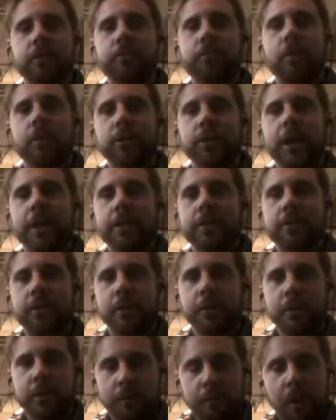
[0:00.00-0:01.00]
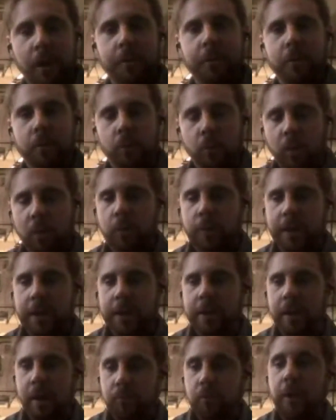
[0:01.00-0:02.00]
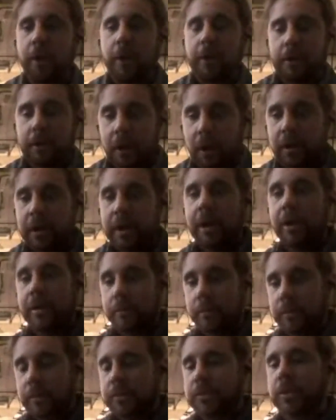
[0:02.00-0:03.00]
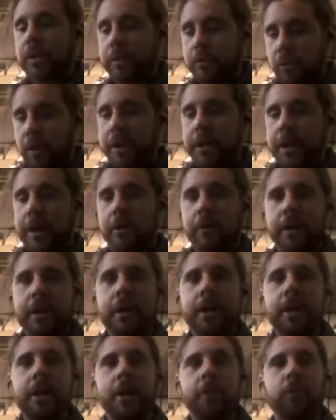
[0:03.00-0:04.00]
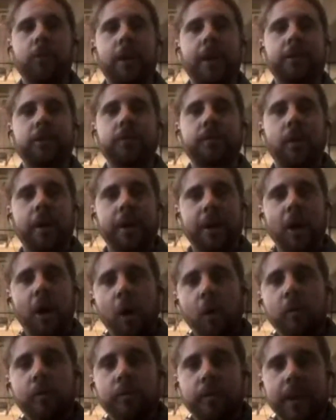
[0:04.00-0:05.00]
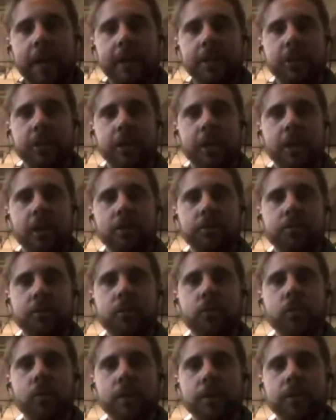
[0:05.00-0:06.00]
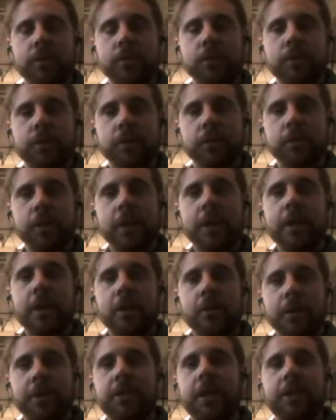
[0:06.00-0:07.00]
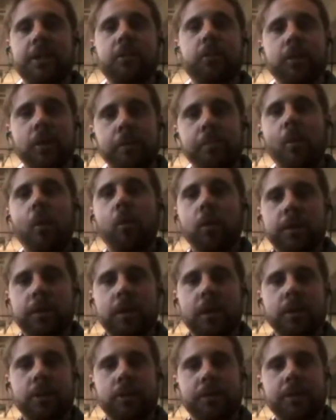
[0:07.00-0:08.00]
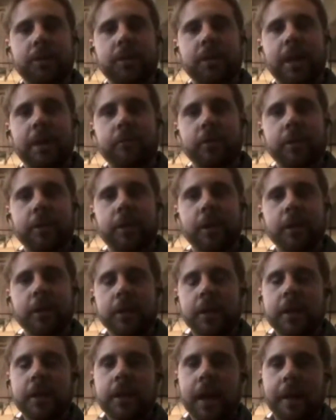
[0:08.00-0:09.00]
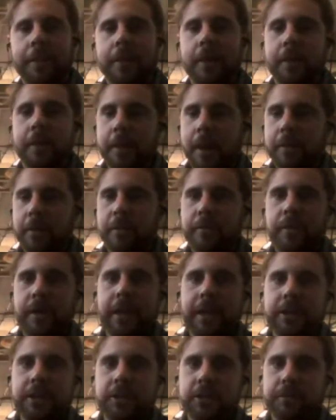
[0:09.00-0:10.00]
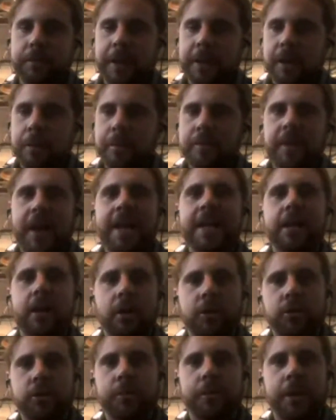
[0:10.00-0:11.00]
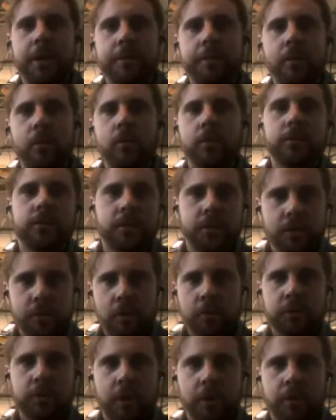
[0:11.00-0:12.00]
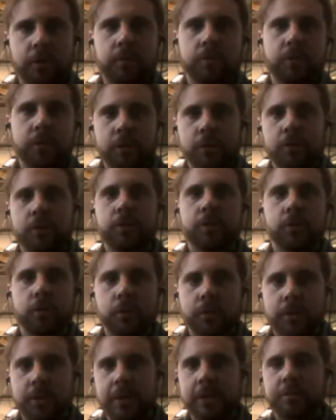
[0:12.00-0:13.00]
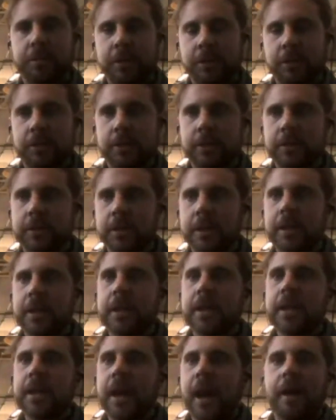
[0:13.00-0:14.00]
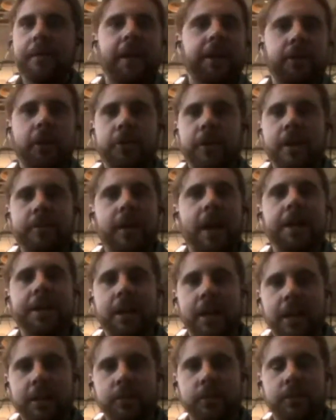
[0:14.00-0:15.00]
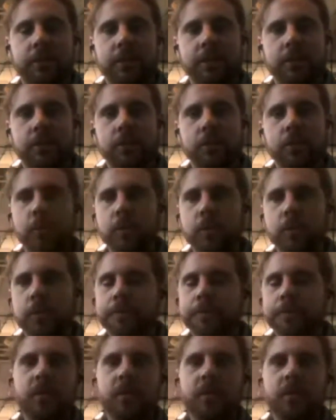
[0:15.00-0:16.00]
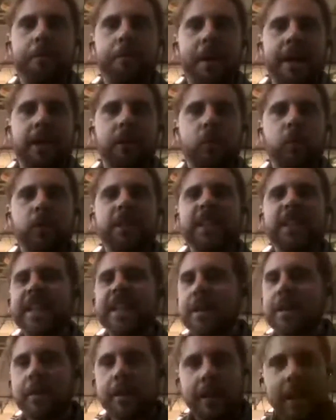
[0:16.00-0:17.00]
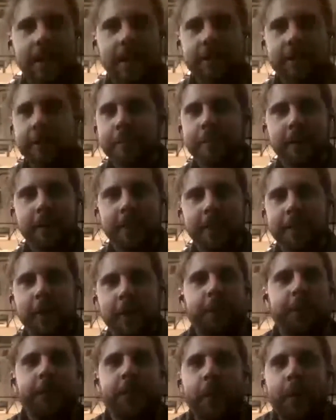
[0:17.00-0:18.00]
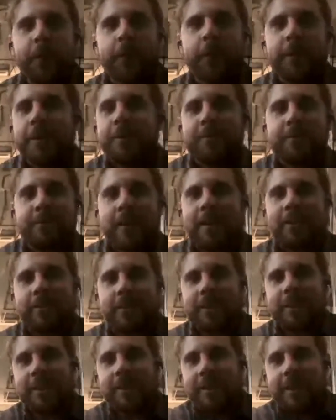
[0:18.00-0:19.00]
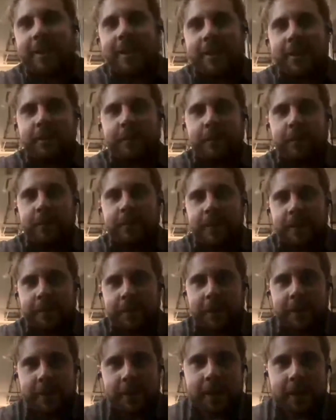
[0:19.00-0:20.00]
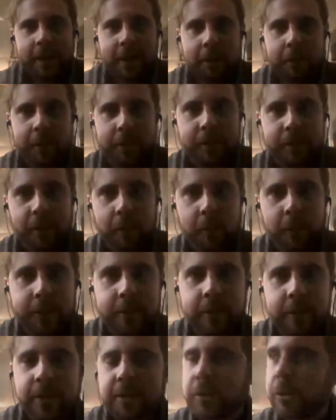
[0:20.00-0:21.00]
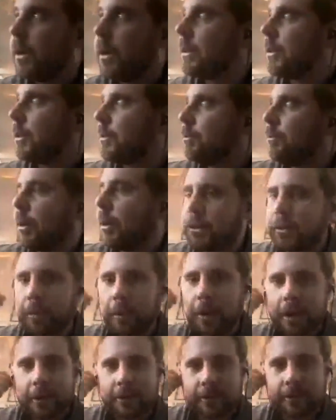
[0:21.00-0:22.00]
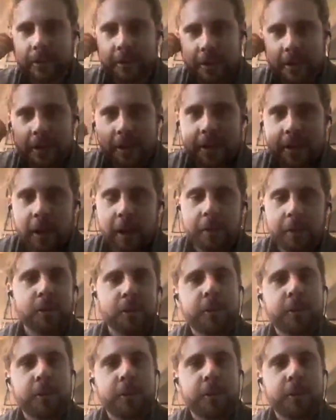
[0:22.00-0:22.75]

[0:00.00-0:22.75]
project. So at the moment, what we are live on the site right now, we're electrifying a whole village in a country called Lesotho, which is actually one of the poorest countries in Africa. And the village is made up of 800 people, 200 homes, 2 schools, 6 businesses, and they don't have any electricity at all. A bank would never lend them money. Who would invest in a community with sorry, there's a motorbike outside. Who would